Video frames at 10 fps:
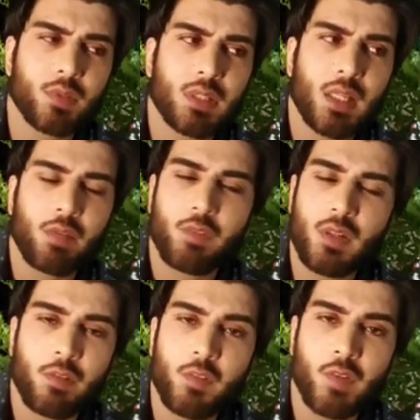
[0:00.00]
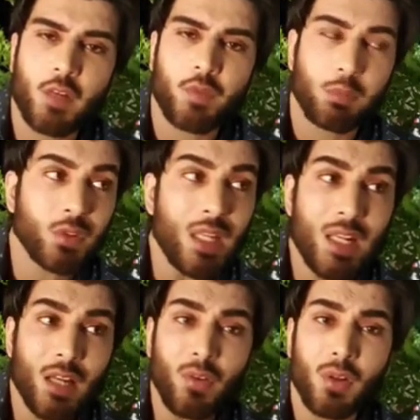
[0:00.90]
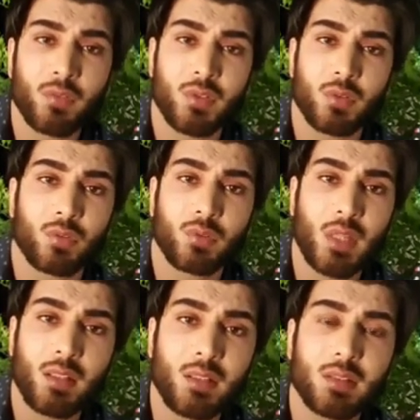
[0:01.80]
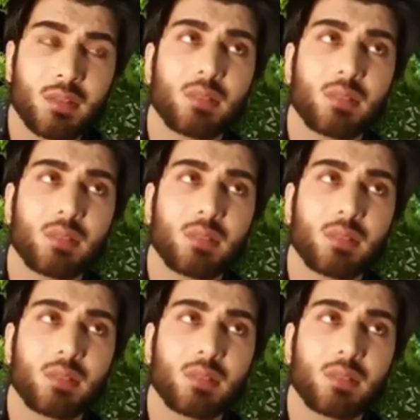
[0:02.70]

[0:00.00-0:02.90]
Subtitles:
with every fan of mine, because I love all of you, and it's